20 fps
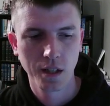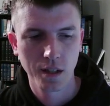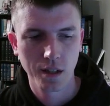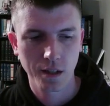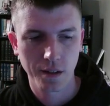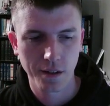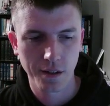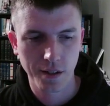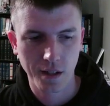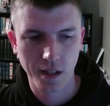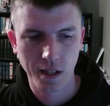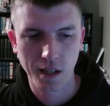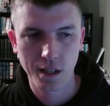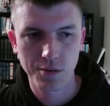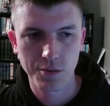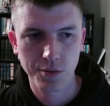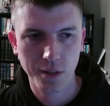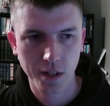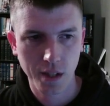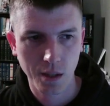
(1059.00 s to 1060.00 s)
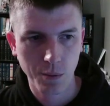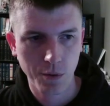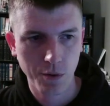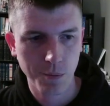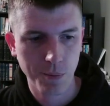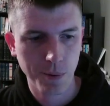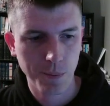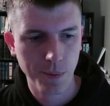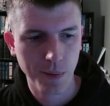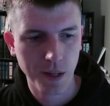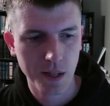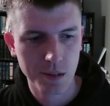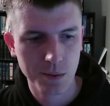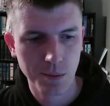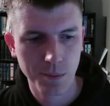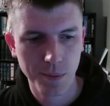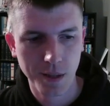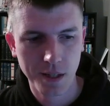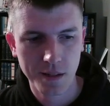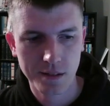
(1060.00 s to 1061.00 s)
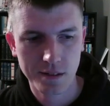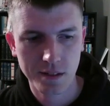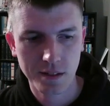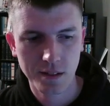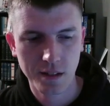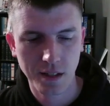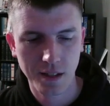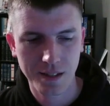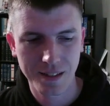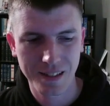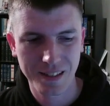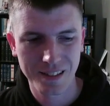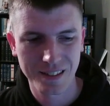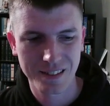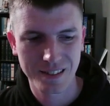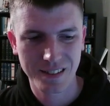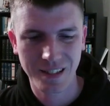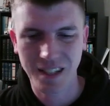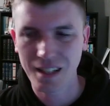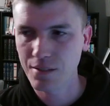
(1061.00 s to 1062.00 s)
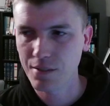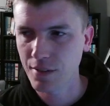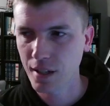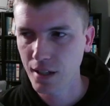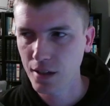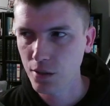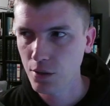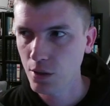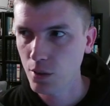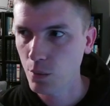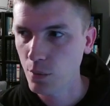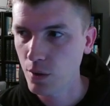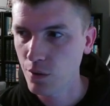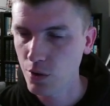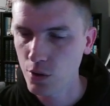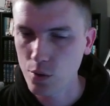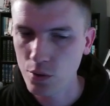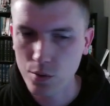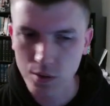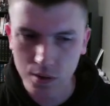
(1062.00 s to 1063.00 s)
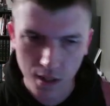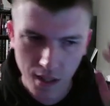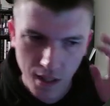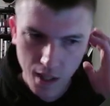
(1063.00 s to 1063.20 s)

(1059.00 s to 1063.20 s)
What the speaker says: the config that's been passed in and the state value that we've used.